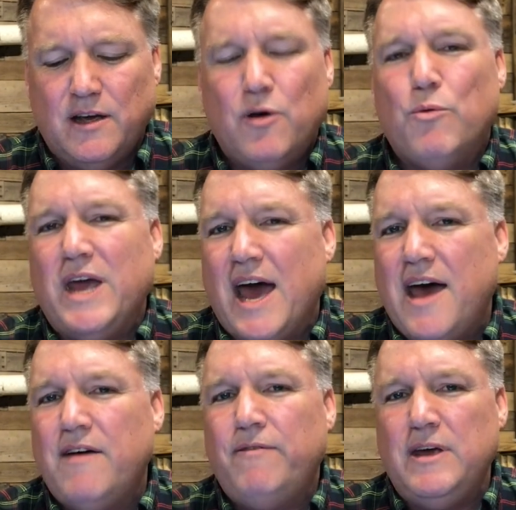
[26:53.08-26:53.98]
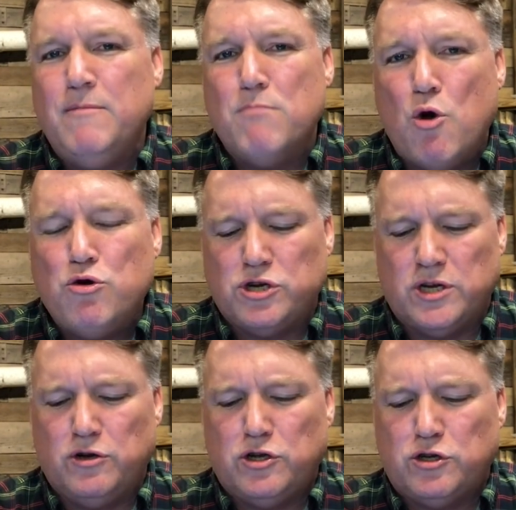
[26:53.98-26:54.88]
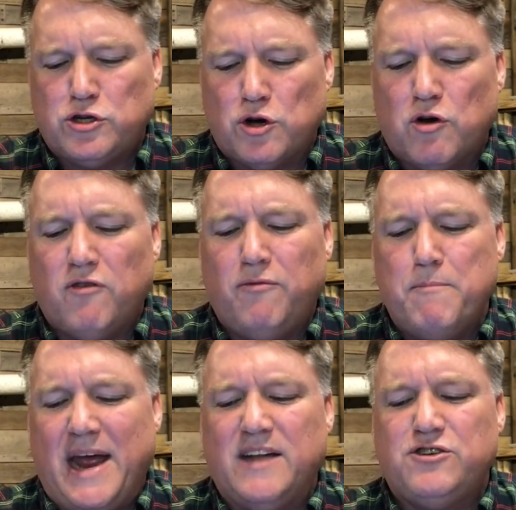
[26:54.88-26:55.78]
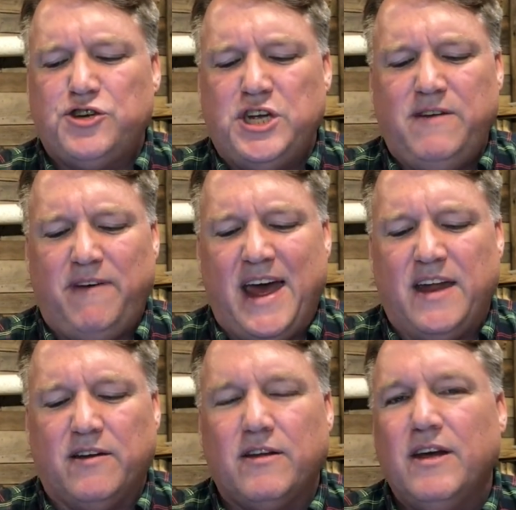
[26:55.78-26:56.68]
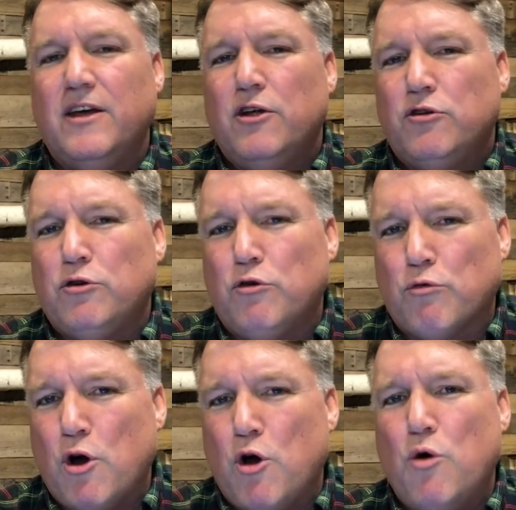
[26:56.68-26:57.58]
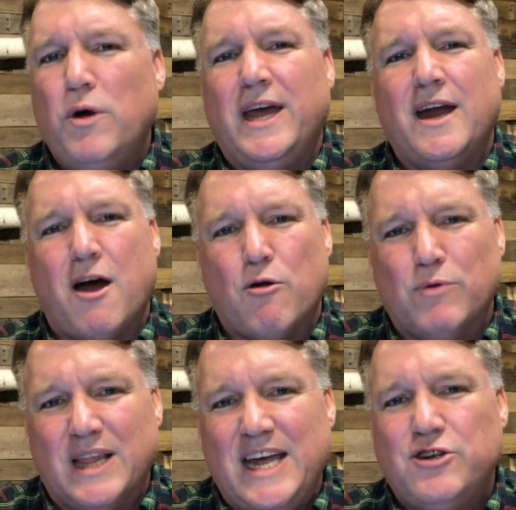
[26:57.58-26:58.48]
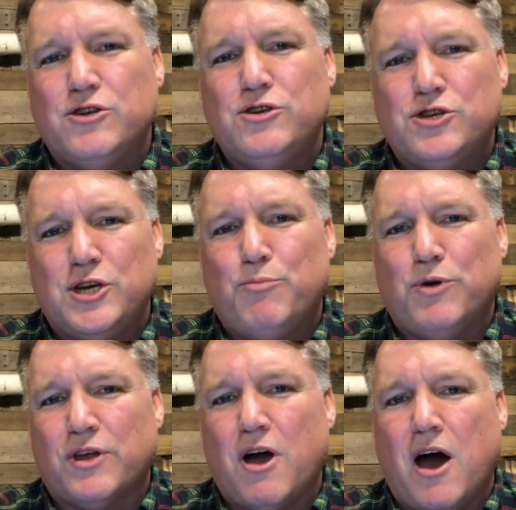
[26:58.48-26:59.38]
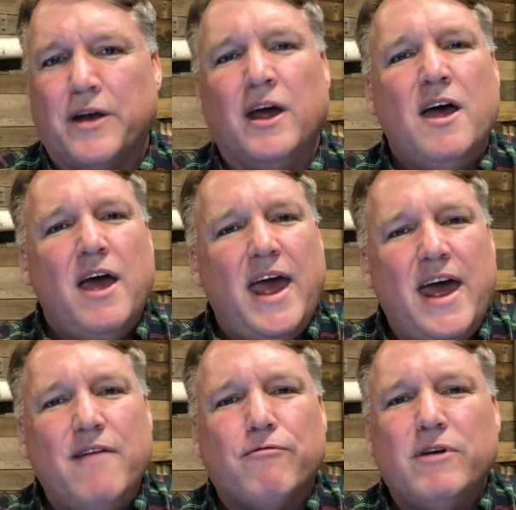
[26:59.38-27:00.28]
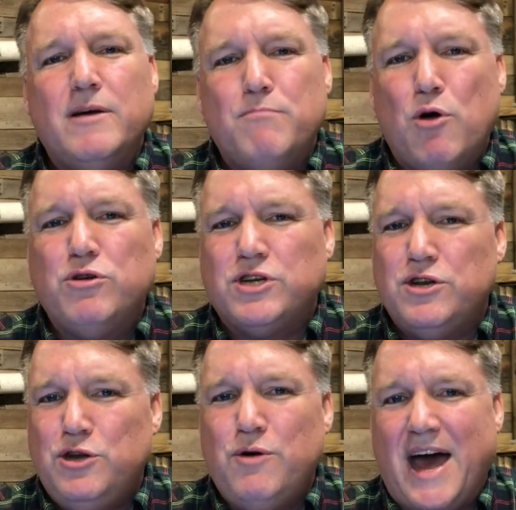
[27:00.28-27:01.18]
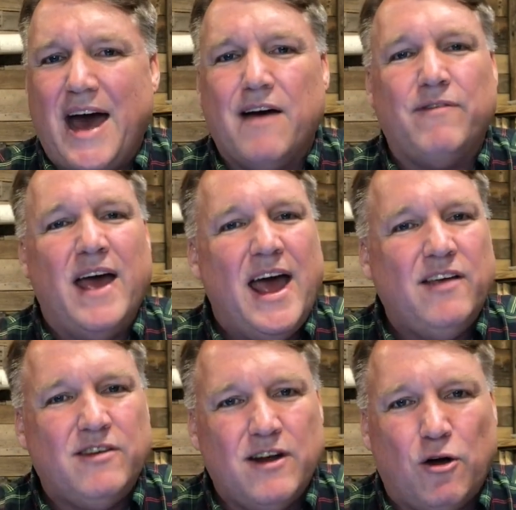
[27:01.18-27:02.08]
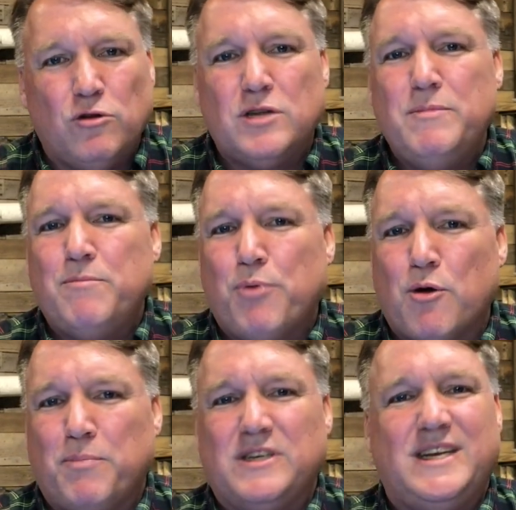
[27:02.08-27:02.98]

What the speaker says: We have emotion to serve man's chief end, to grow in our relationship with God. Every emotion you have has an ultimate purpose